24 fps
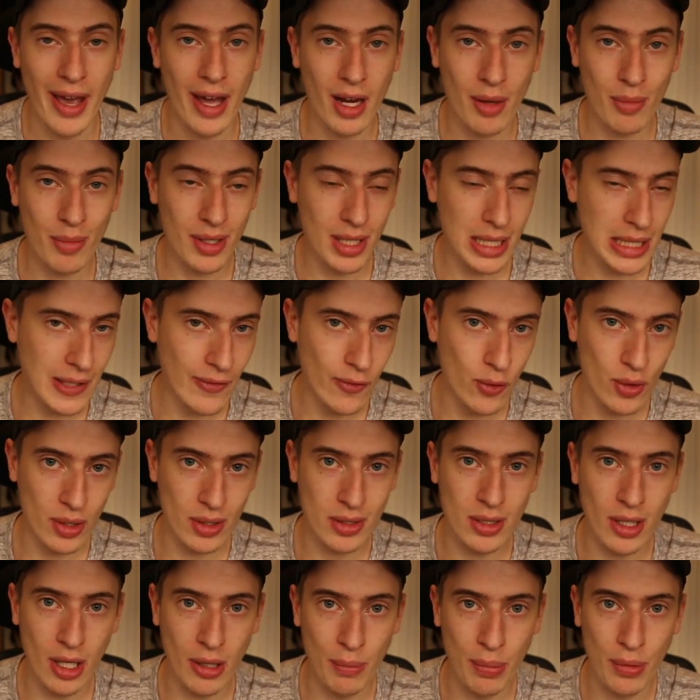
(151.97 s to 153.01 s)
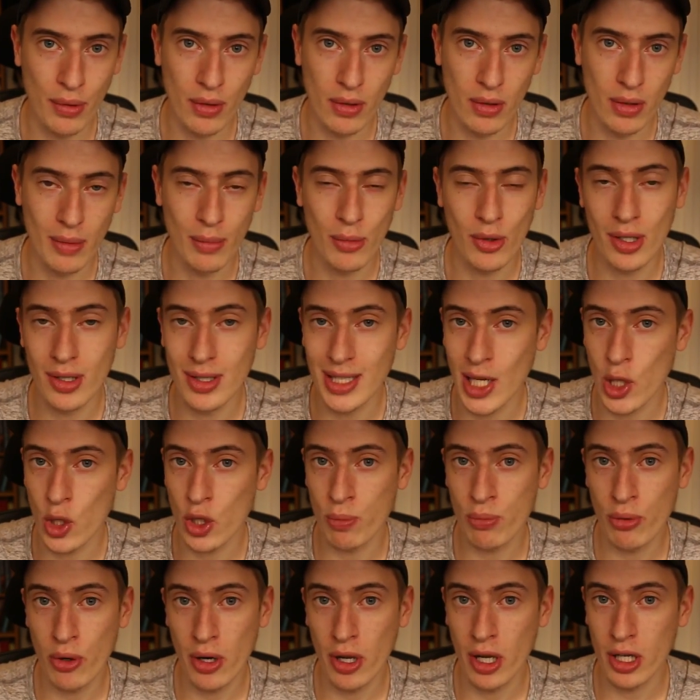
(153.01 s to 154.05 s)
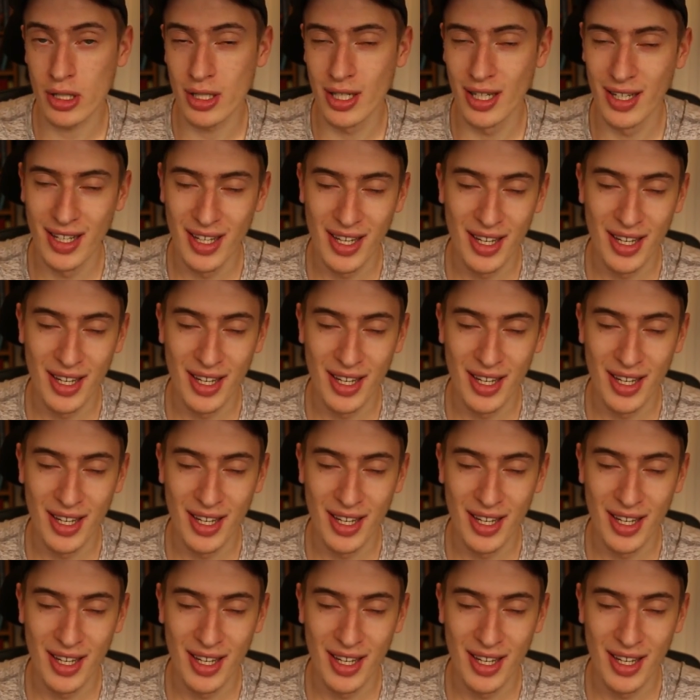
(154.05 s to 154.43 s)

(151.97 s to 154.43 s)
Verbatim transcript: And I'm going to give you an example. I'm not going to tell you the product,